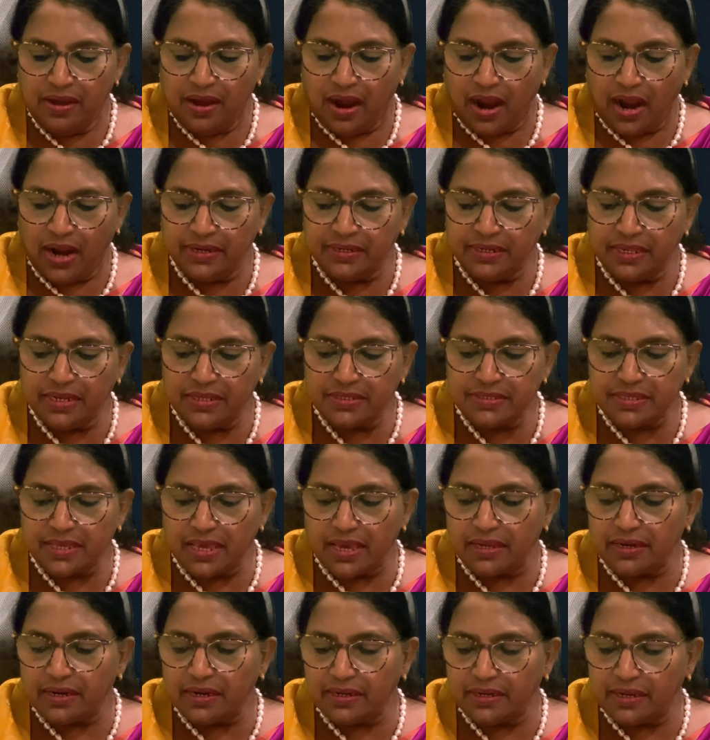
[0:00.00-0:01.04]
Until
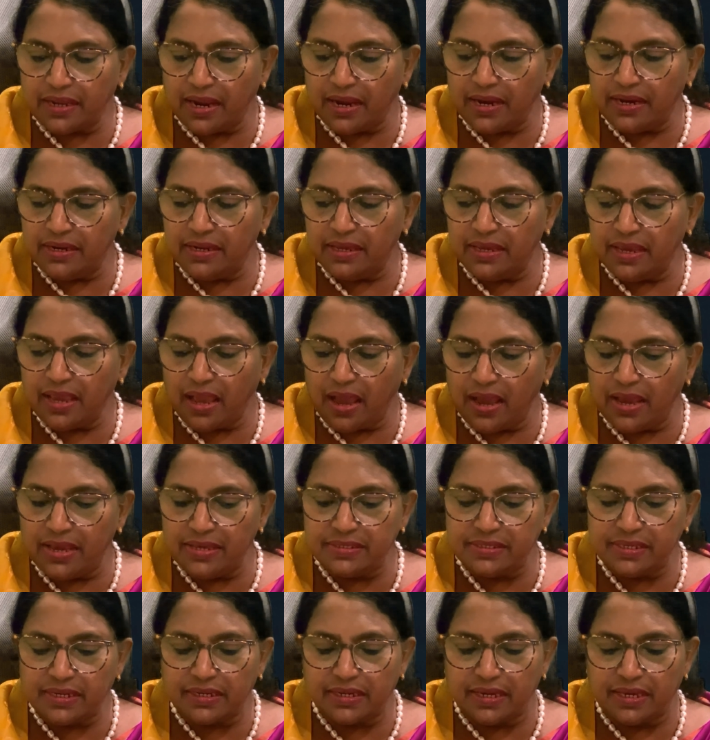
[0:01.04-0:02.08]
Sarah died,
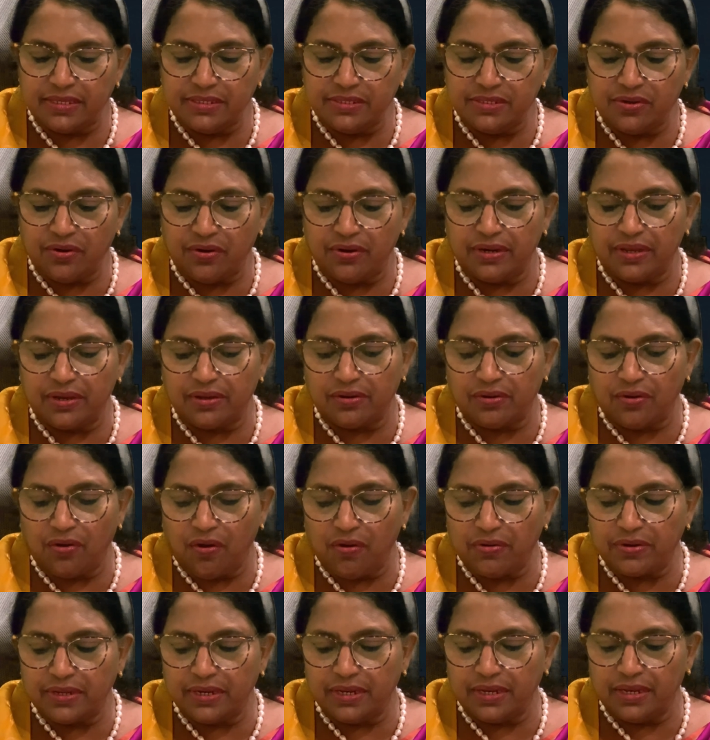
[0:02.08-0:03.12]
Isaac enjoyed a
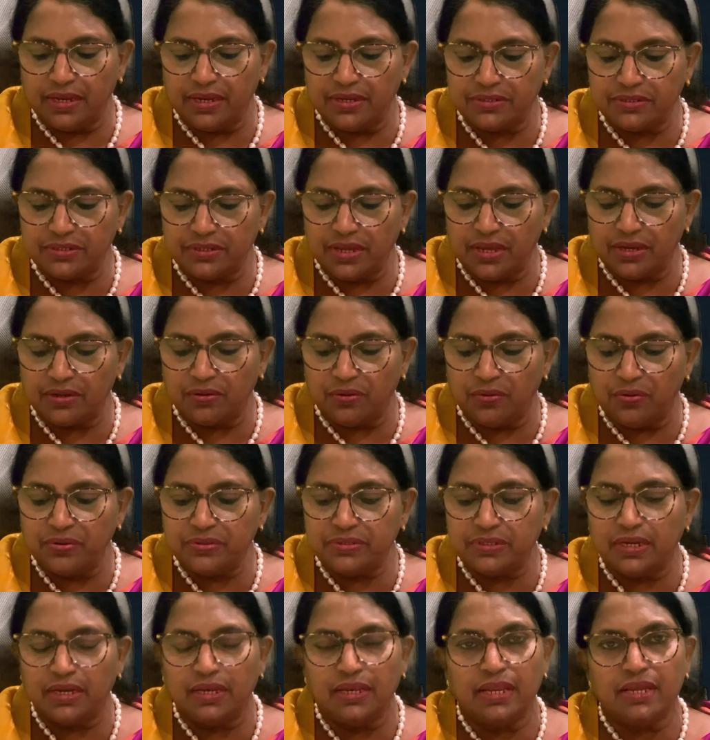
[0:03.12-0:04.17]
close
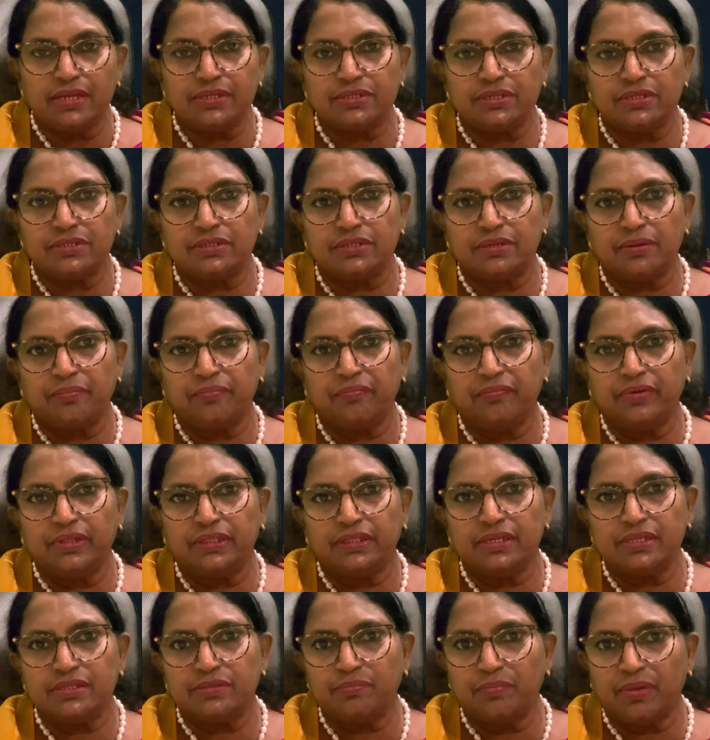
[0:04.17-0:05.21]
relationship with
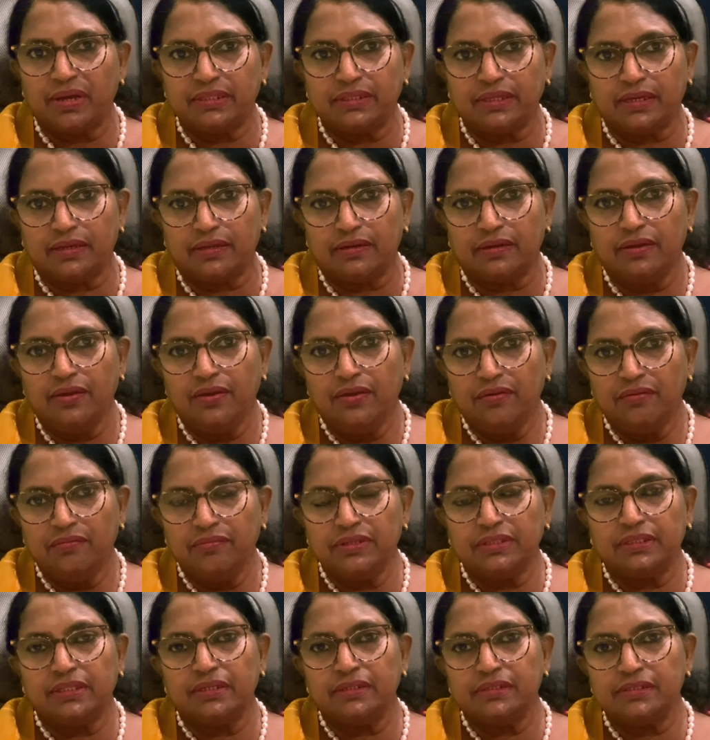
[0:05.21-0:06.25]
his mother,
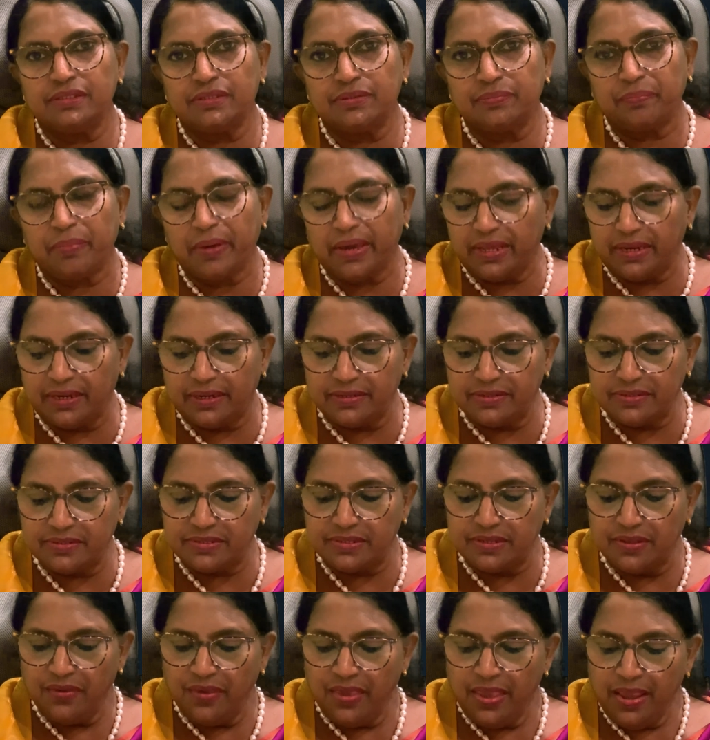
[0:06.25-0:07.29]
with his
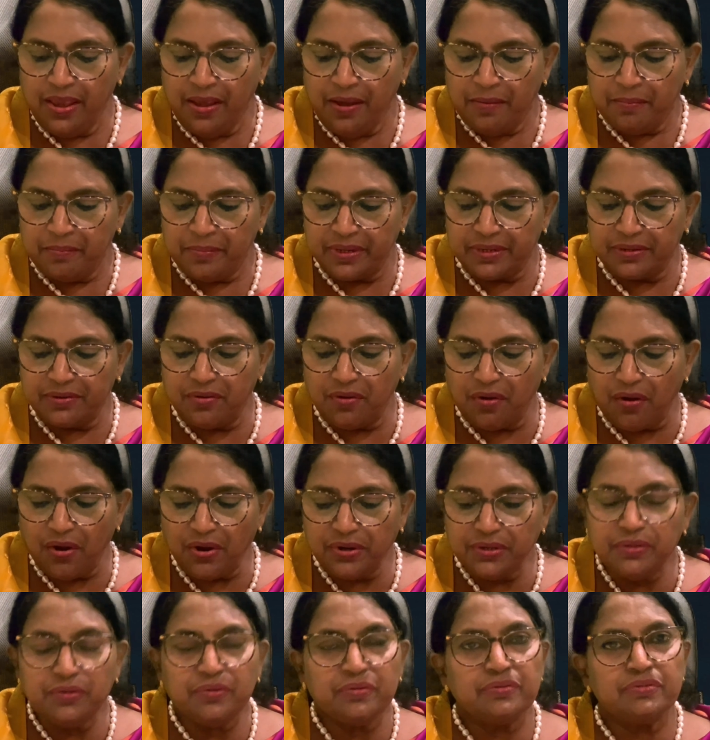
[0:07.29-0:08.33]
parents. But
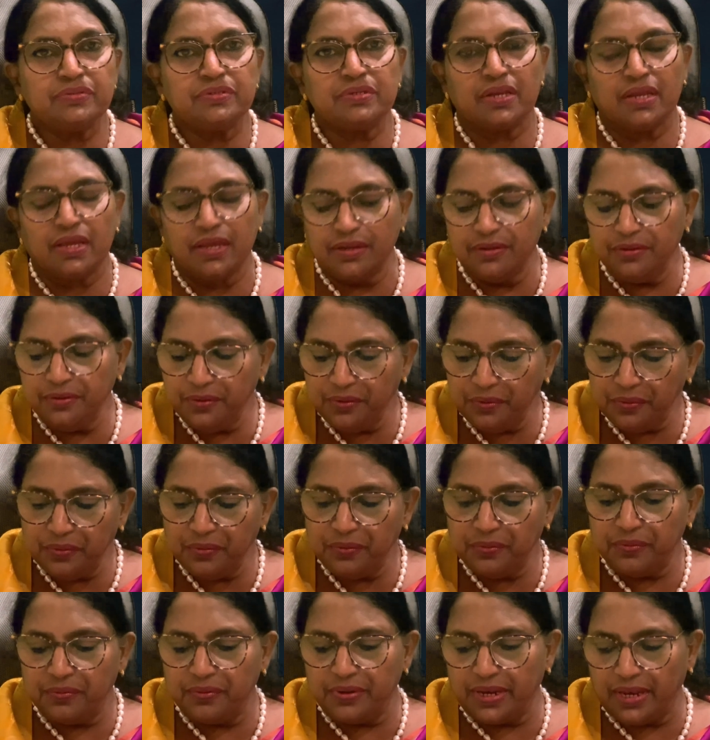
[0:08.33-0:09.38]
God used a
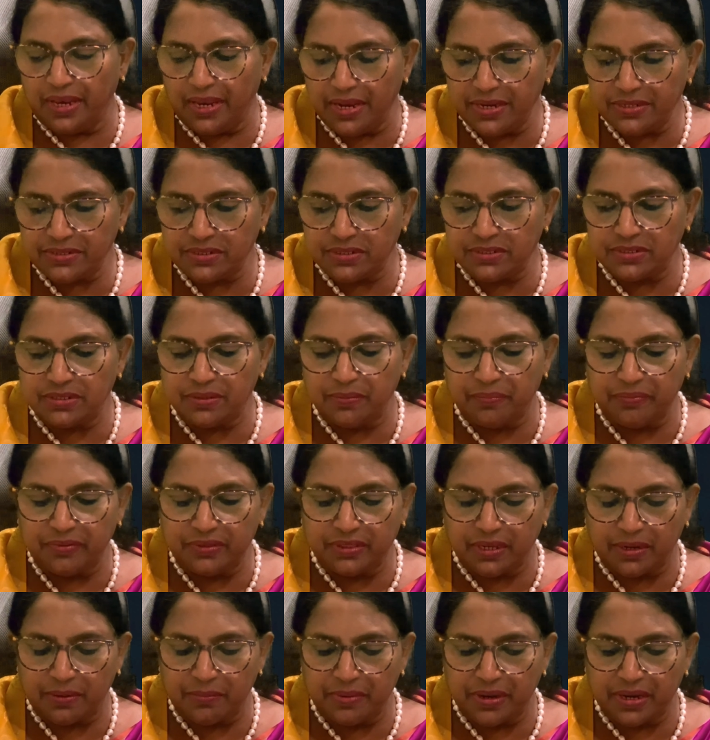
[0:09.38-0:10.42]
new relationship
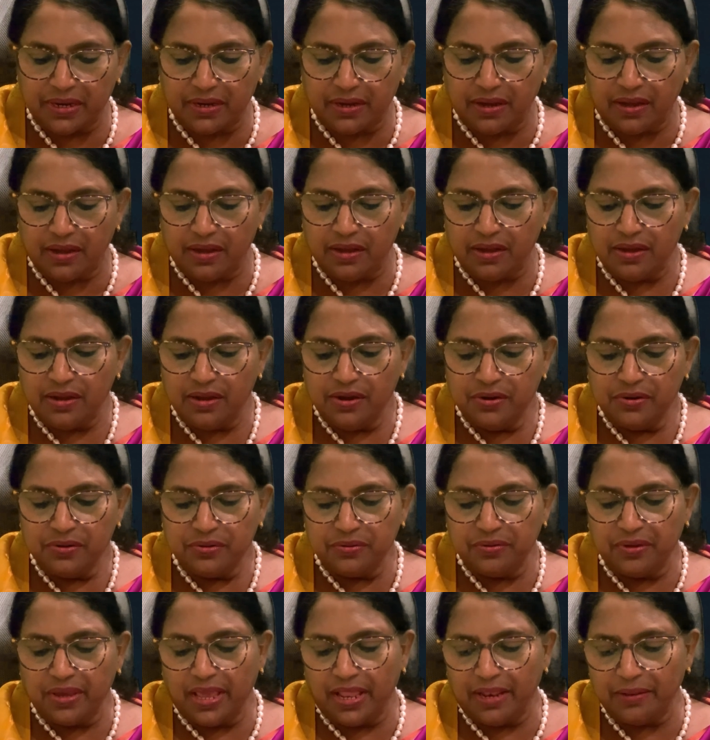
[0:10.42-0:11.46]
with Rebecca
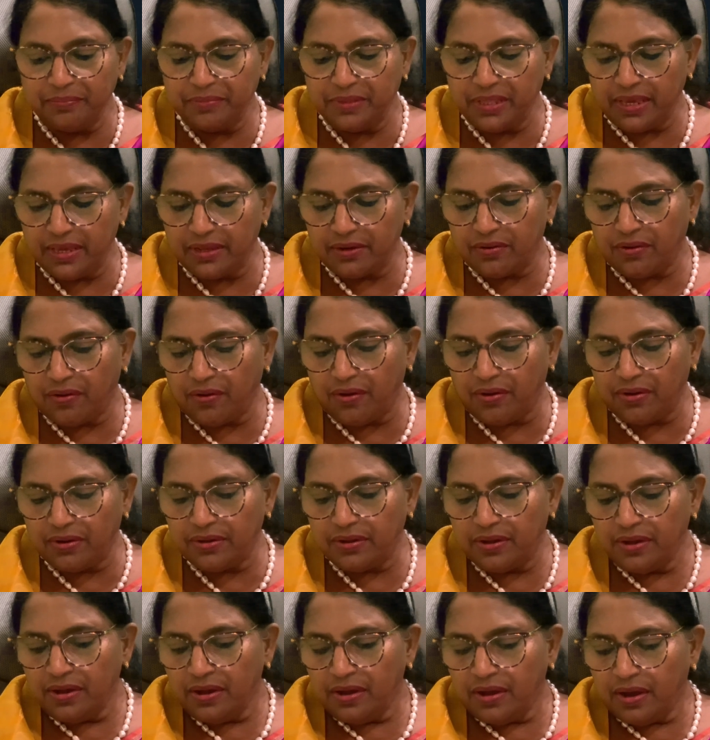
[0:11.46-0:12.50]
to help their heart